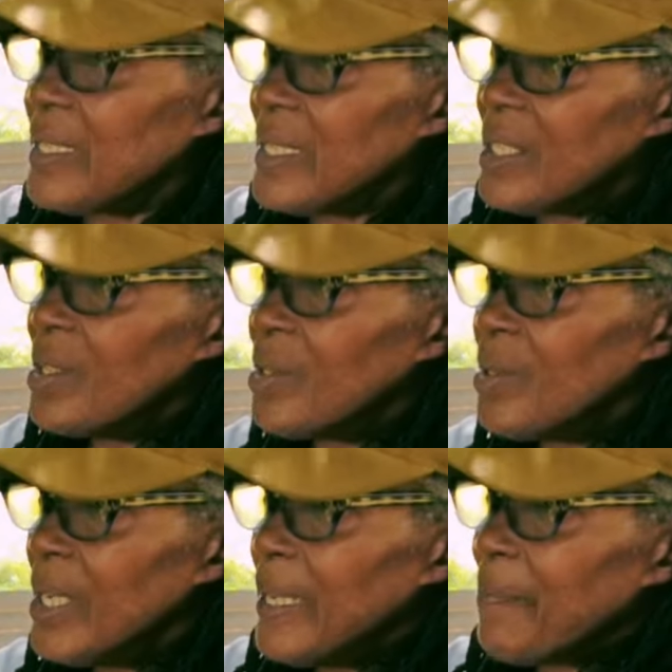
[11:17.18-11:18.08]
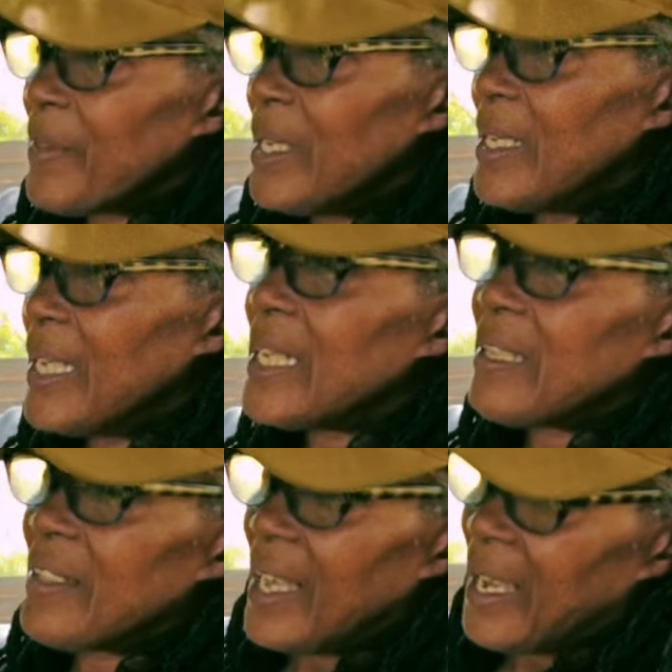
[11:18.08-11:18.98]
still
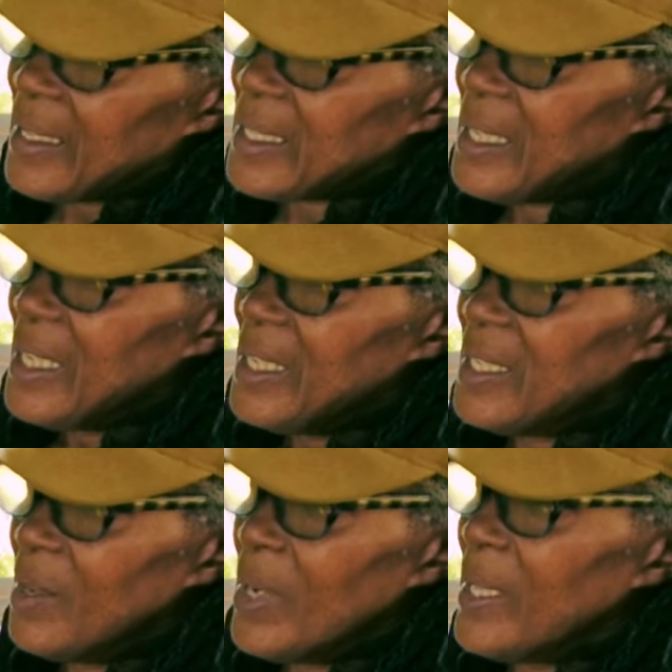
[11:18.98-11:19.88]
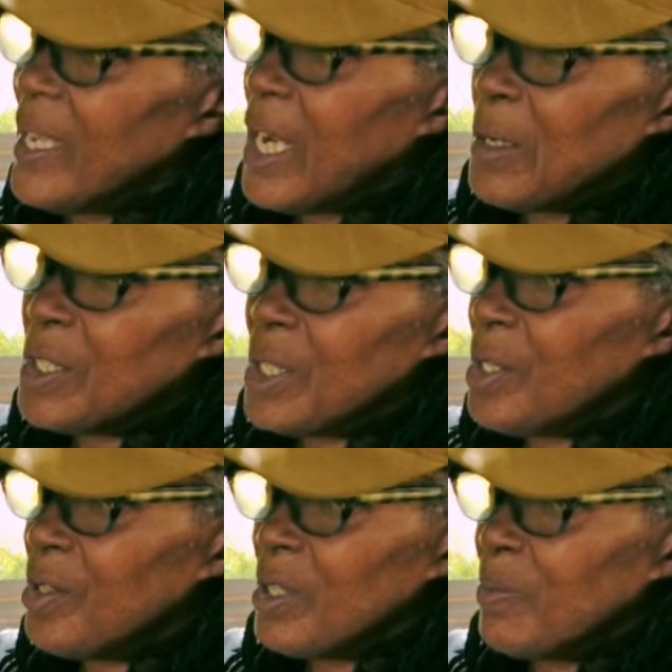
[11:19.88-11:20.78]
link that. So when they go
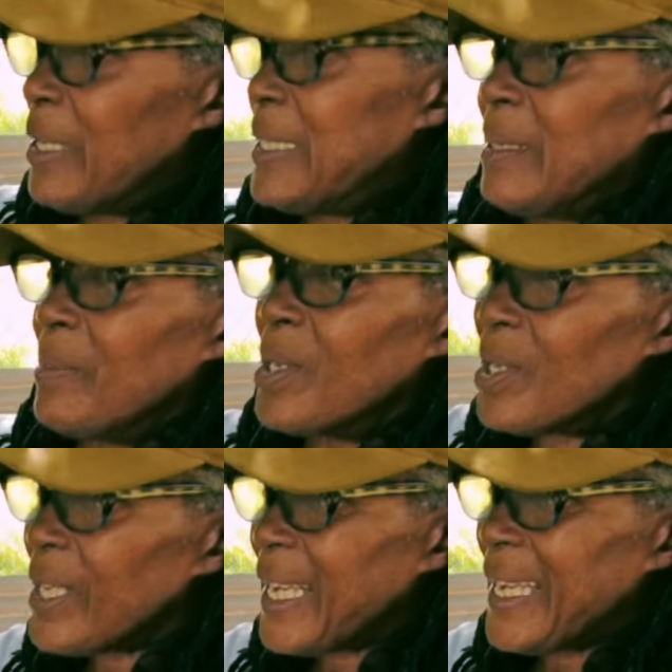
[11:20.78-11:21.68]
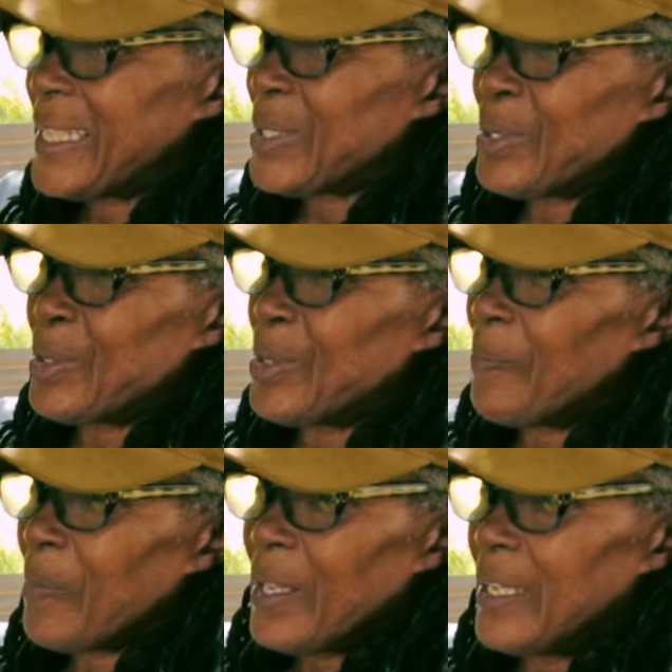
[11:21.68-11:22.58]
to Brixton Market, or
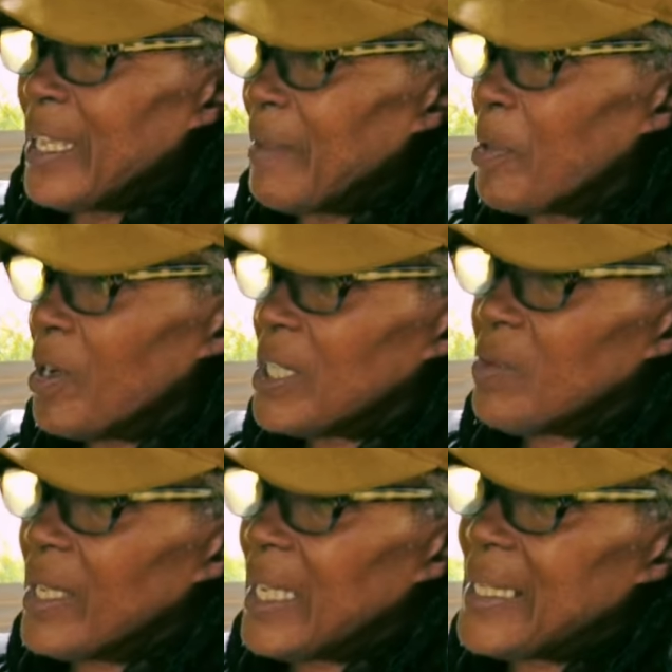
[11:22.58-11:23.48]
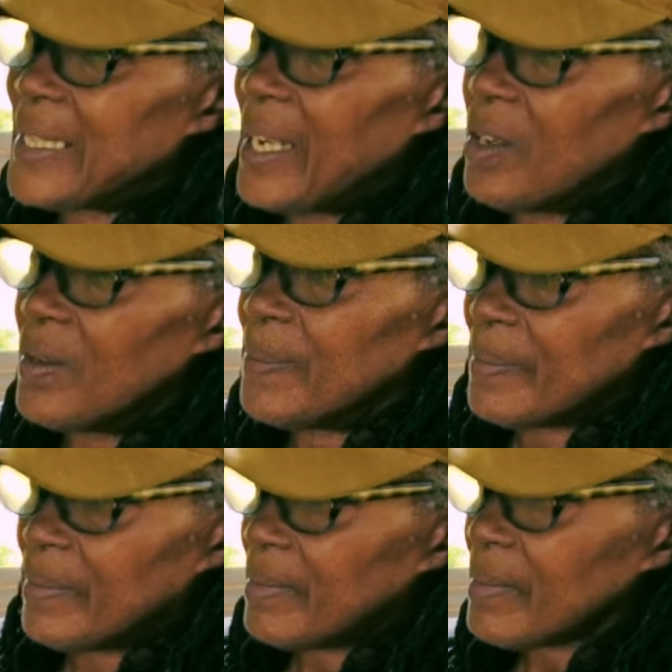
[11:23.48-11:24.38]
you know, markets where they sell,
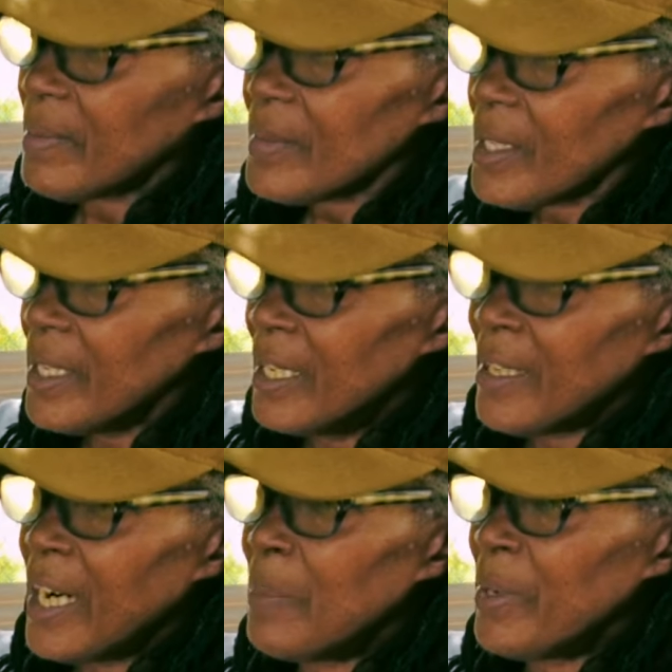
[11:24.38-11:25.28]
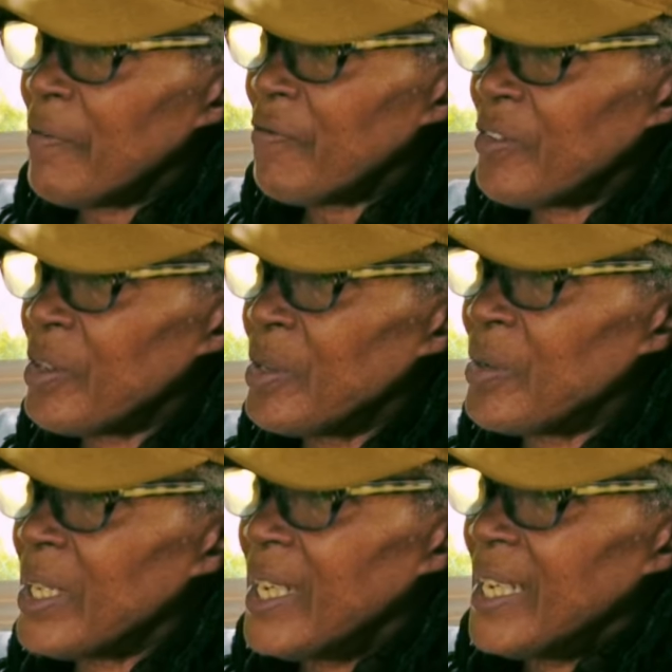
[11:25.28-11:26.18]
you know, Caribbean
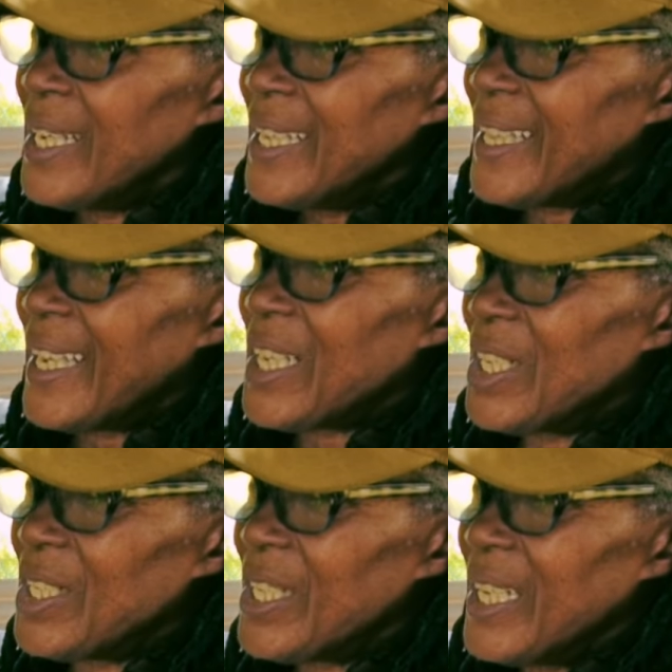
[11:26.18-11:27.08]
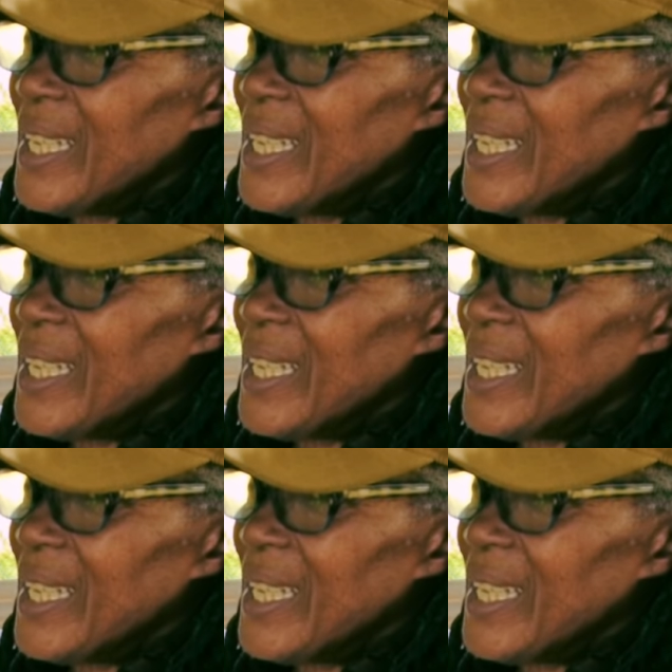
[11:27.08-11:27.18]
food, they could